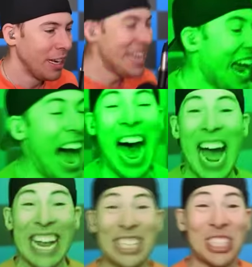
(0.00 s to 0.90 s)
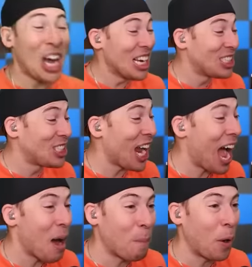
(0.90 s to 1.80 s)
Nice! Good
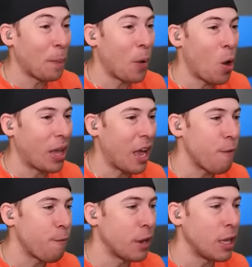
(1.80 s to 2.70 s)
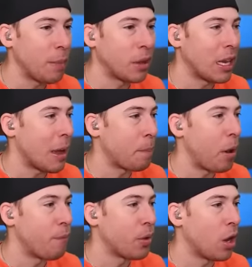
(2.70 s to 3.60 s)
job, purple! Okay, fill up the light
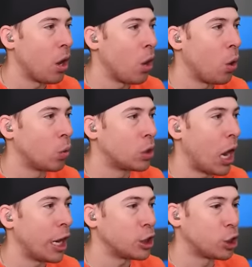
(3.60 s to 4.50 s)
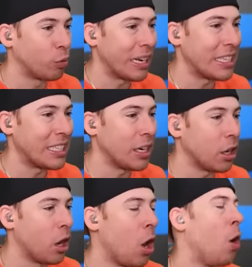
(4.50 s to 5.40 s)
bulb. Oh, gosh. Green's
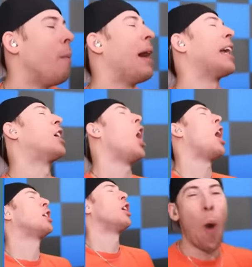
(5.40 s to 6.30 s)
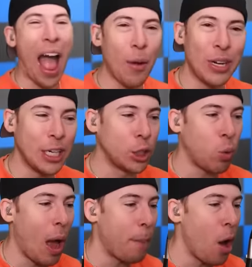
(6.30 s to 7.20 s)
here. Oh, my gosh. Why would he
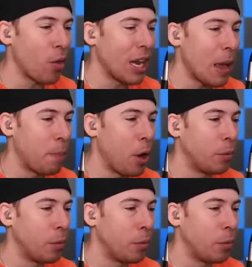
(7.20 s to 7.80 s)
drop all the light